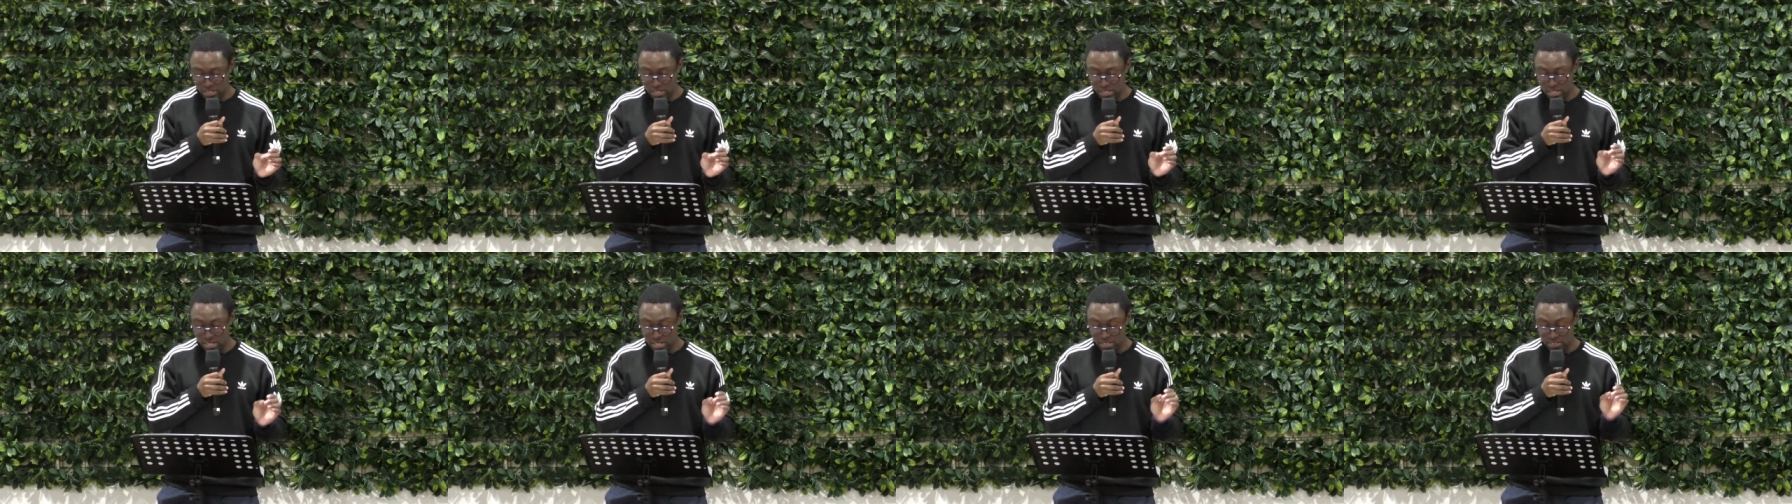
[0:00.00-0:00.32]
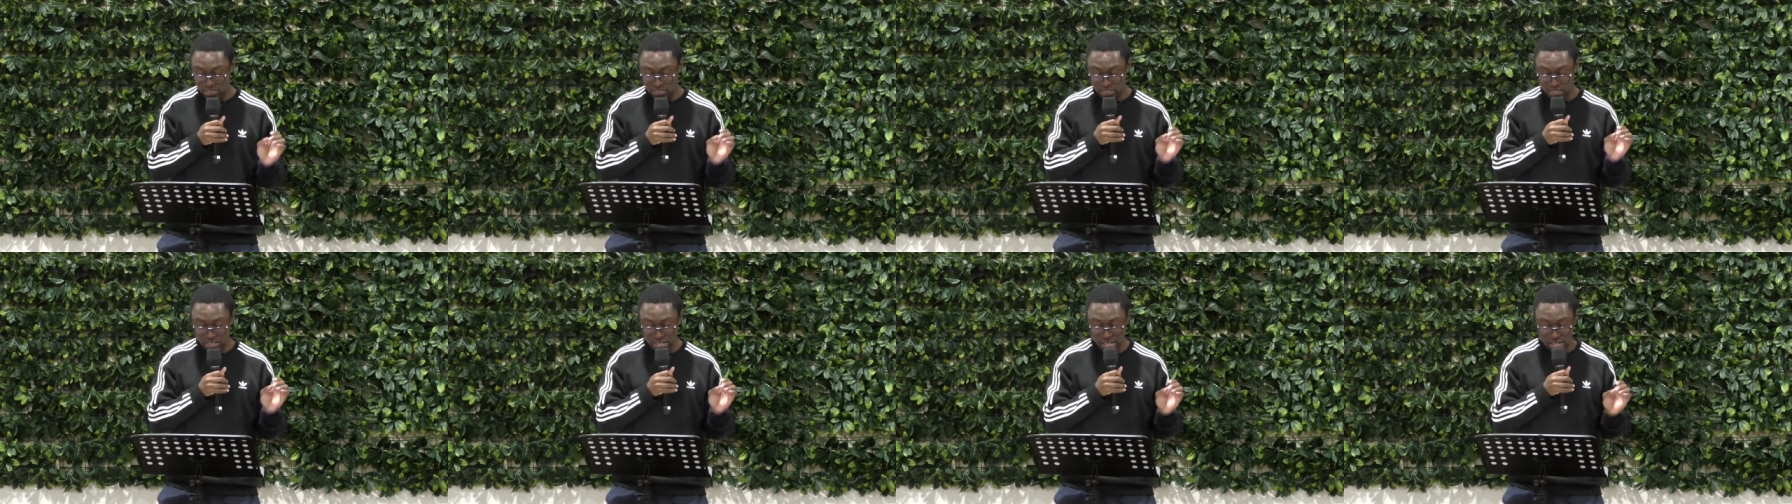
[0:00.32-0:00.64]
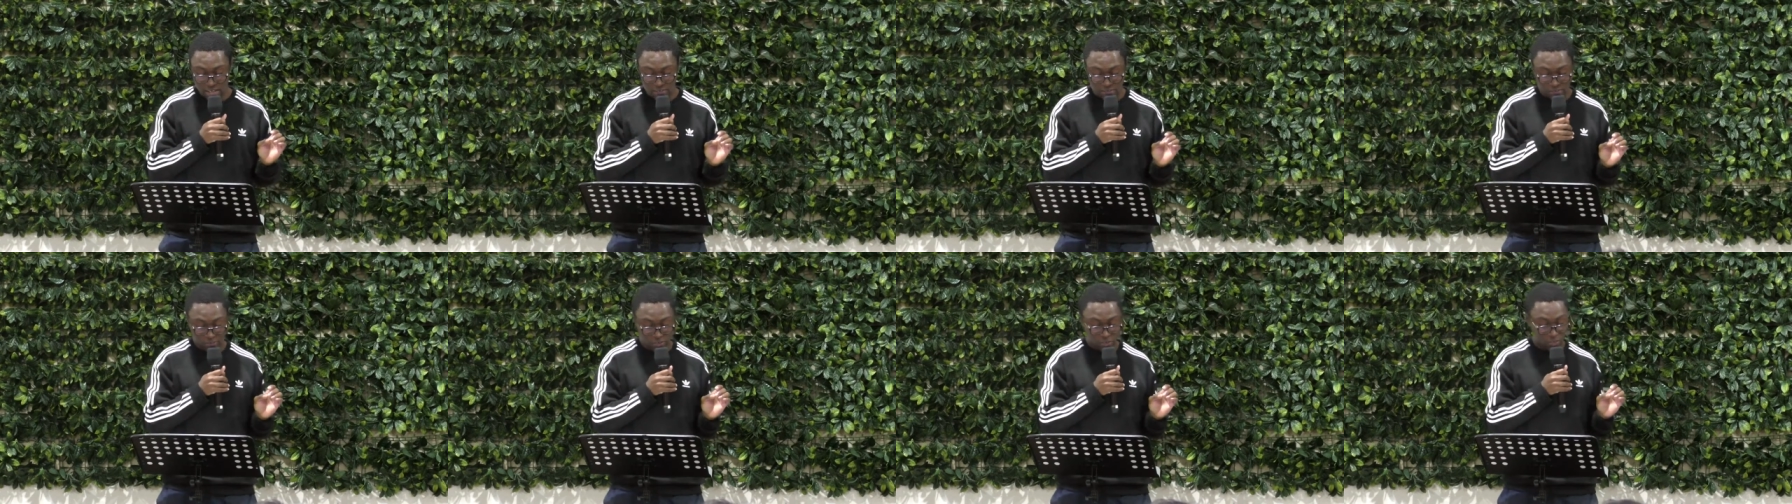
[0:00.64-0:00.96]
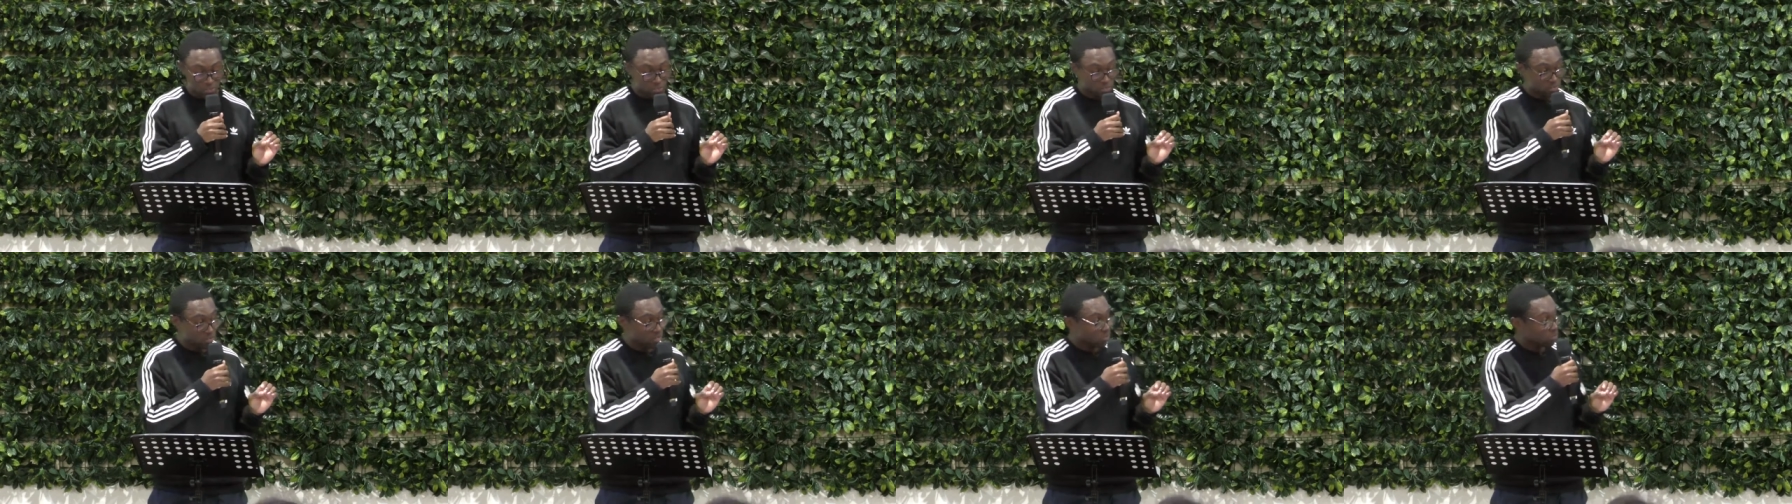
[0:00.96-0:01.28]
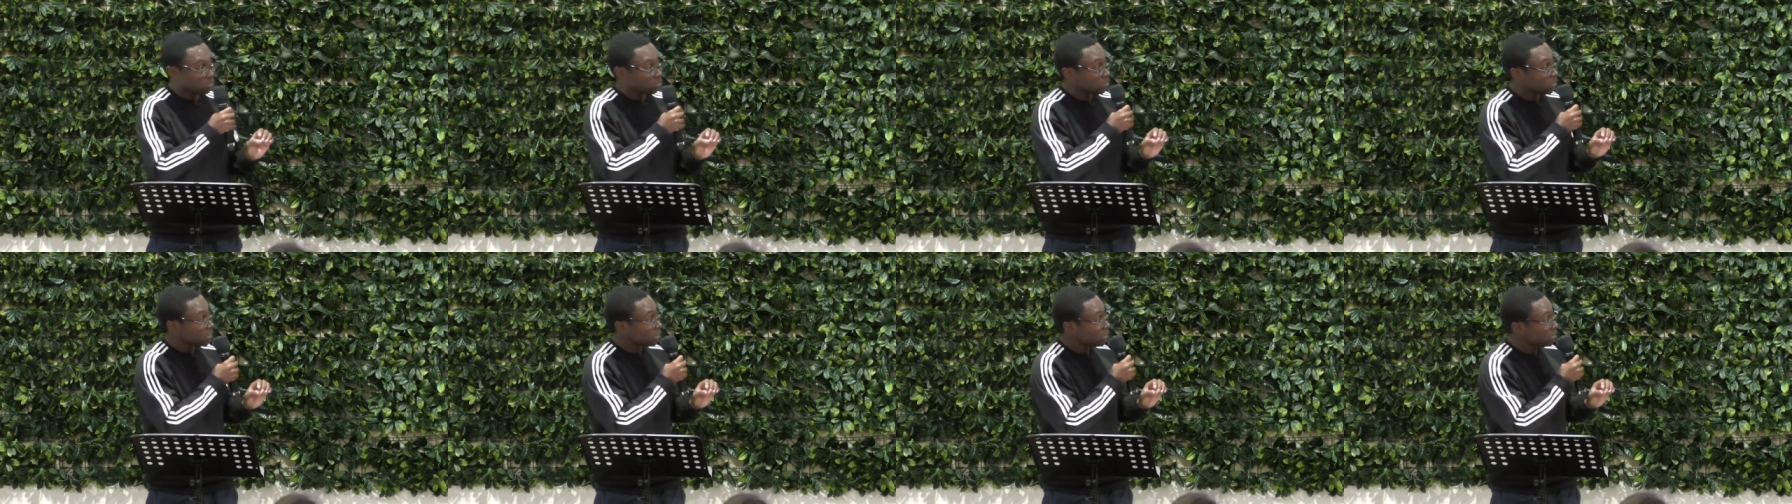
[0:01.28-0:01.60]
Uh, check out verse
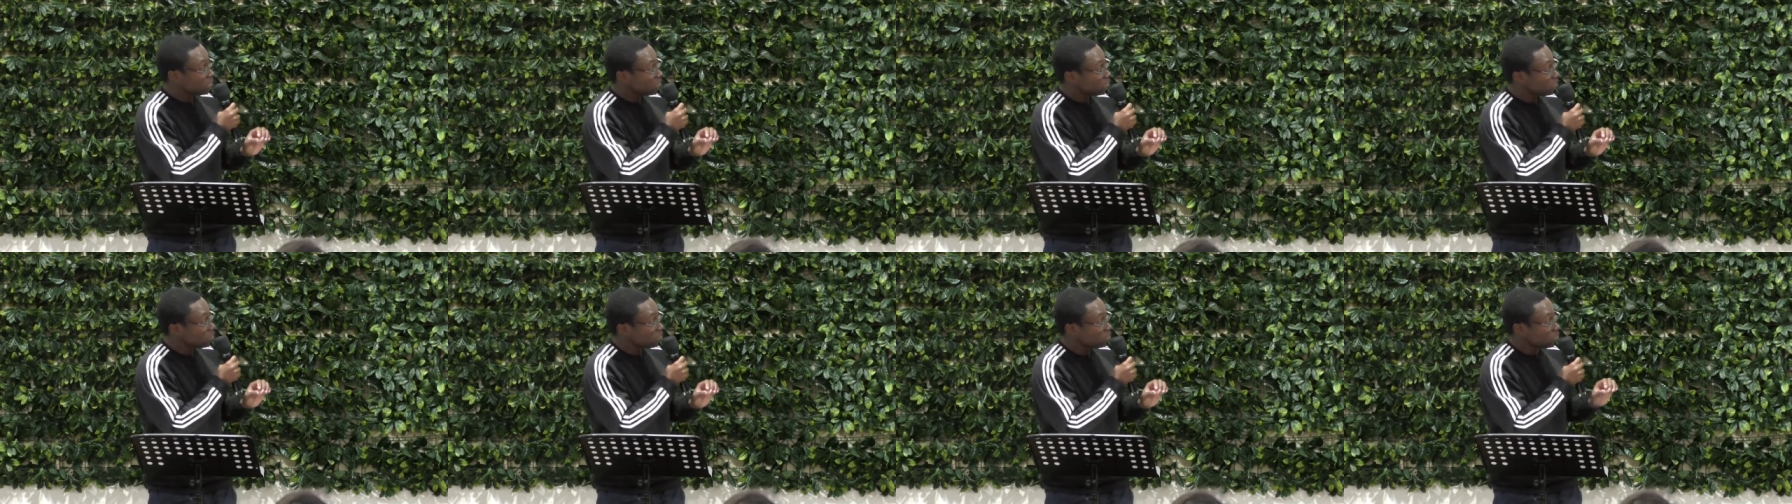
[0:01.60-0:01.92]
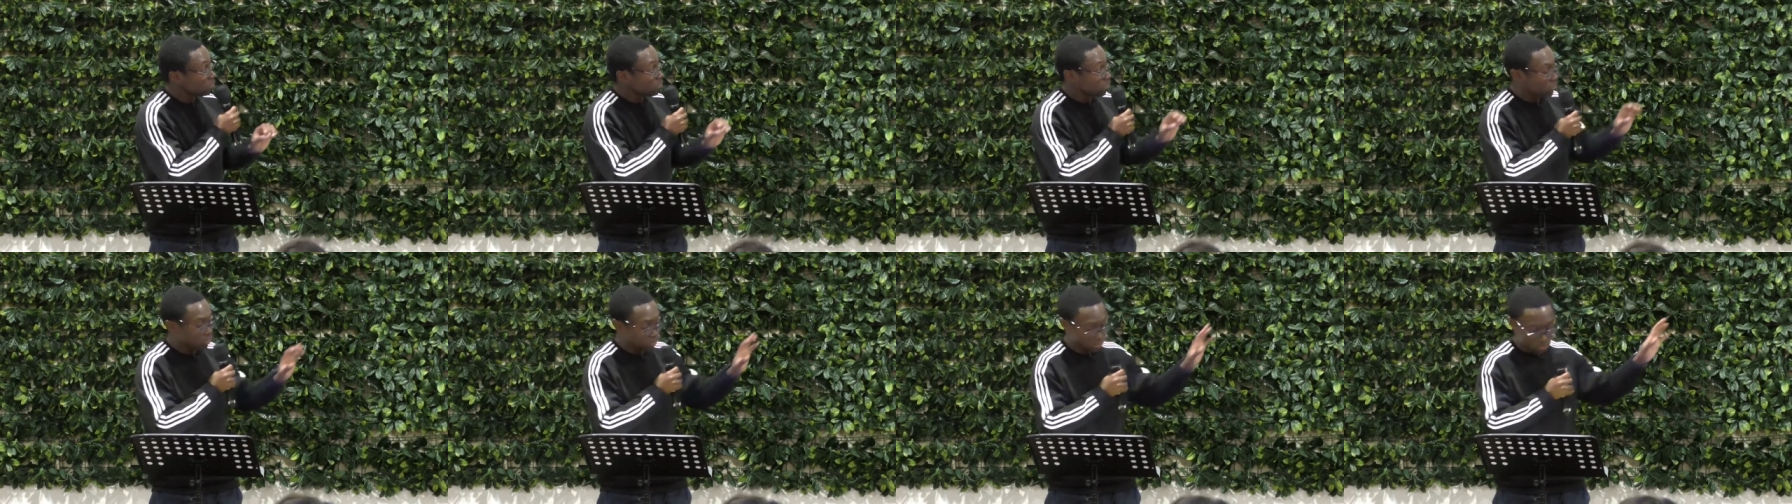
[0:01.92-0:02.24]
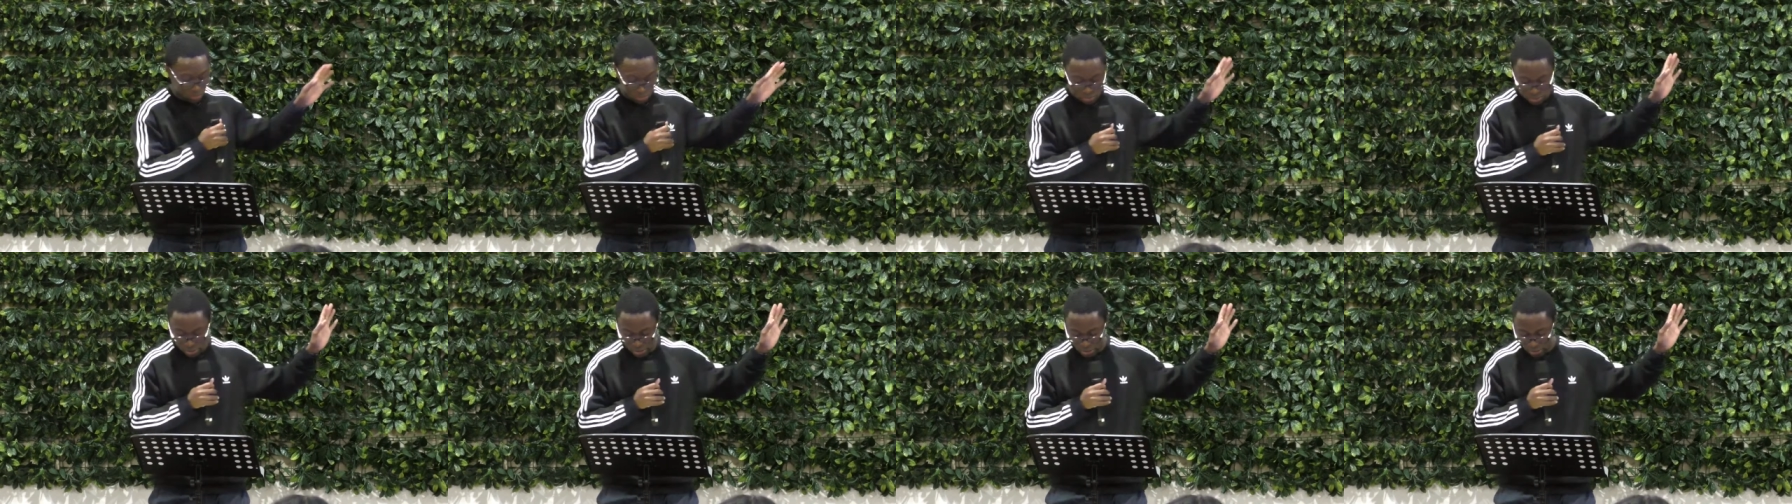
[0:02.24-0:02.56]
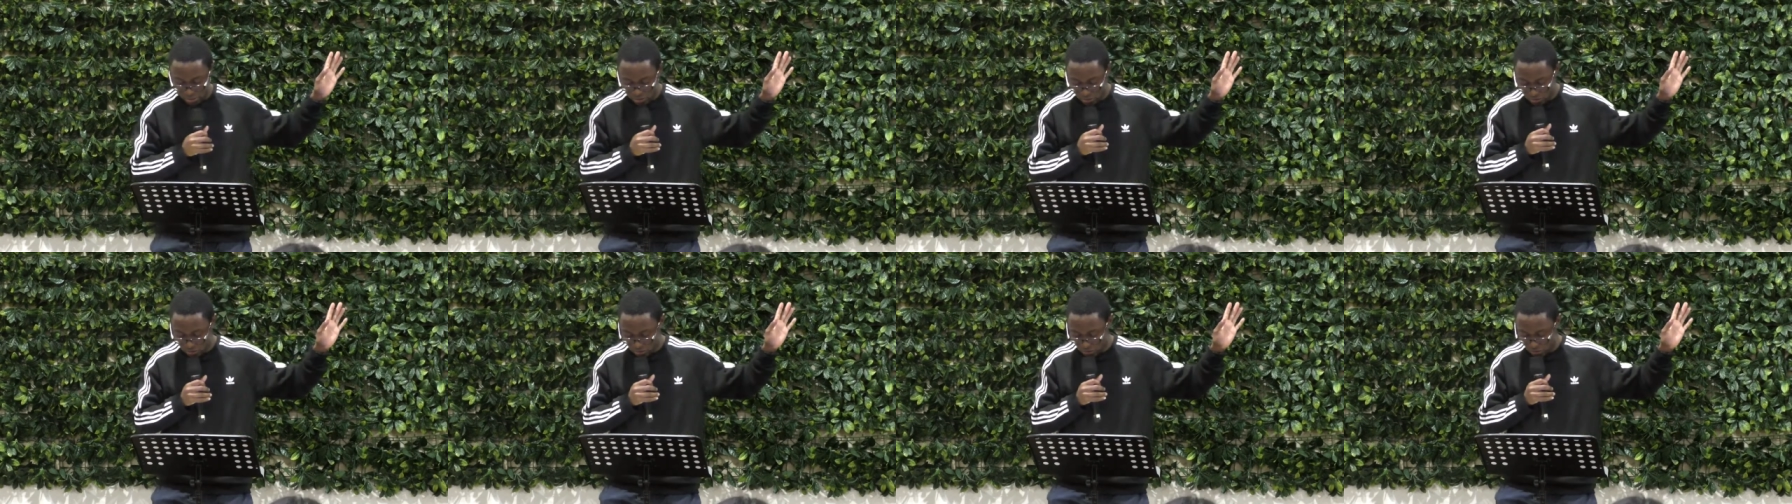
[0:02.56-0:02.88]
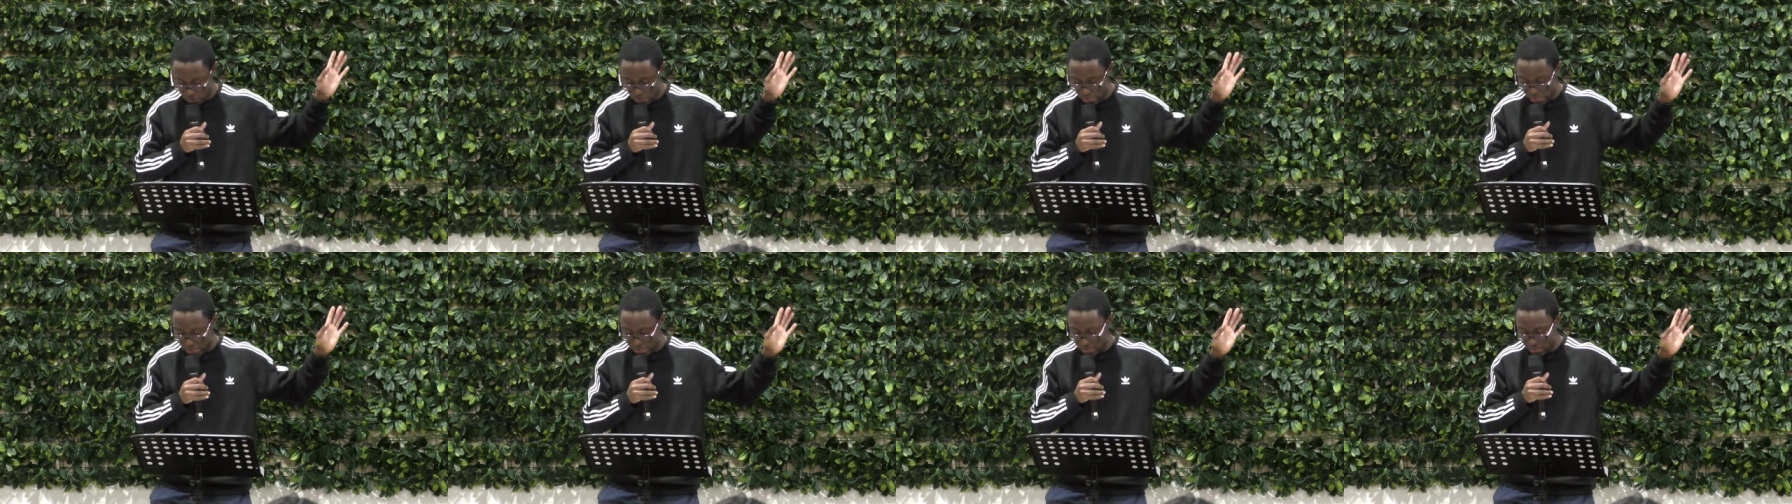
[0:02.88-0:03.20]
22, which is already on the
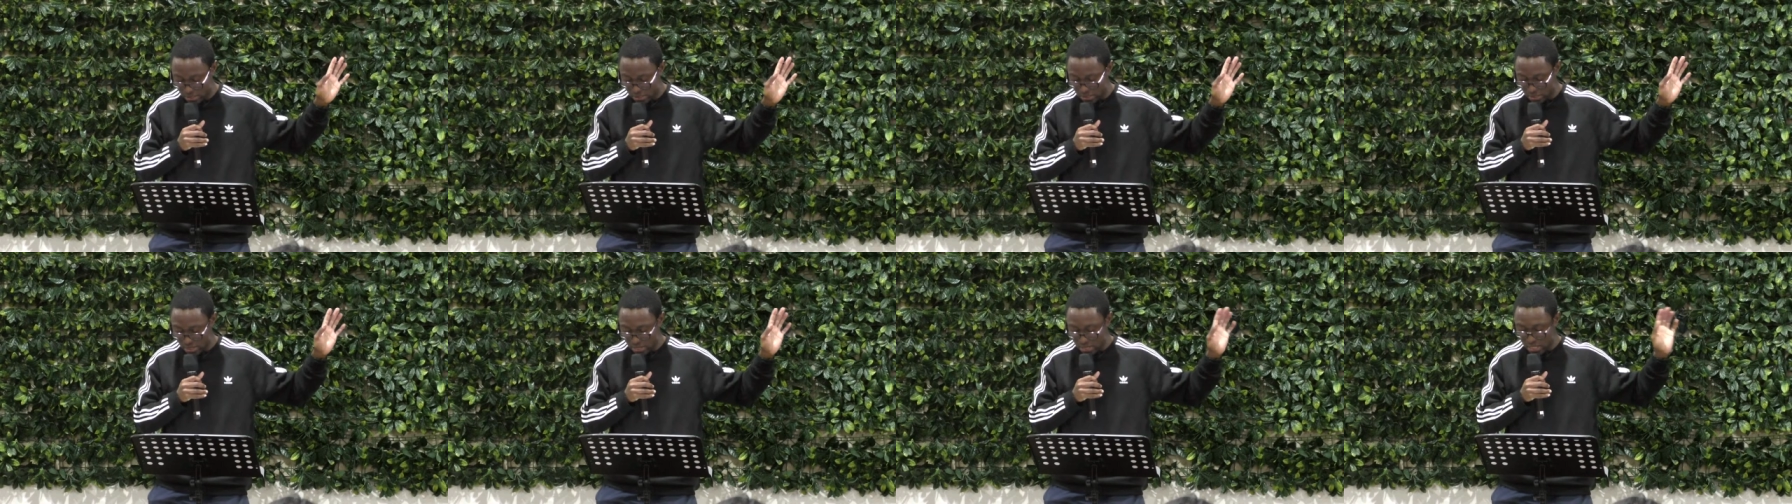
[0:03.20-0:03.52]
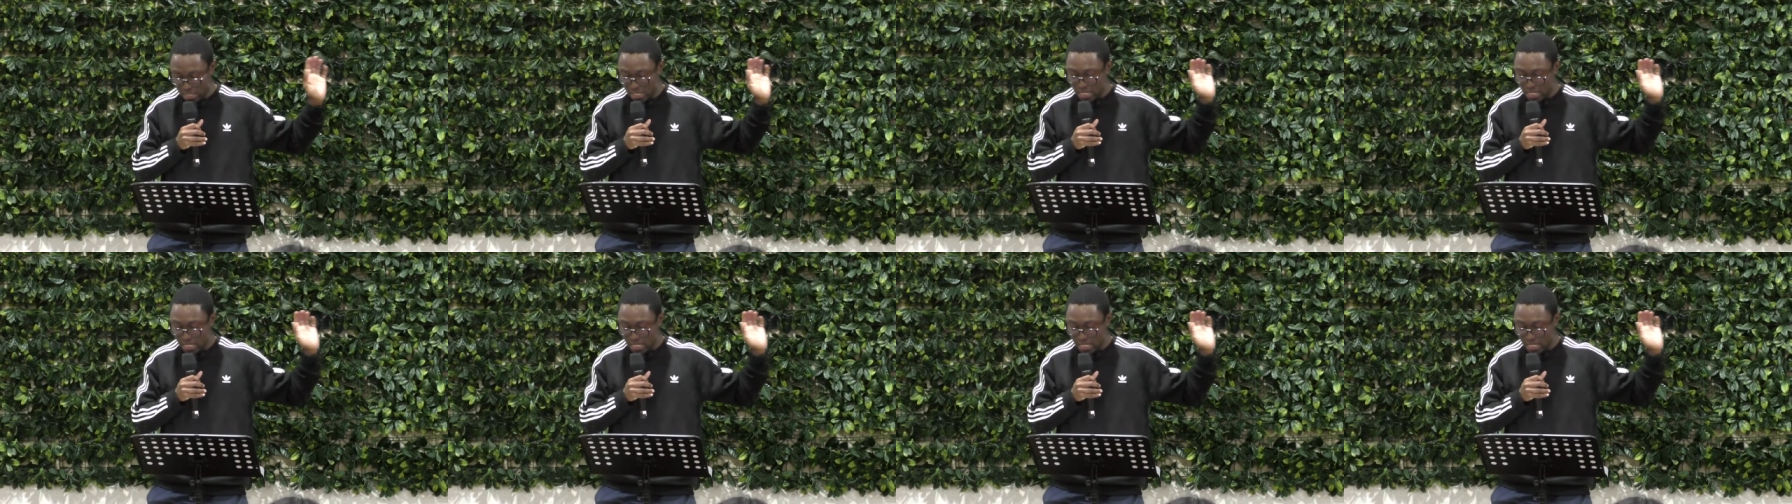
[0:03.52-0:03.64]
screen.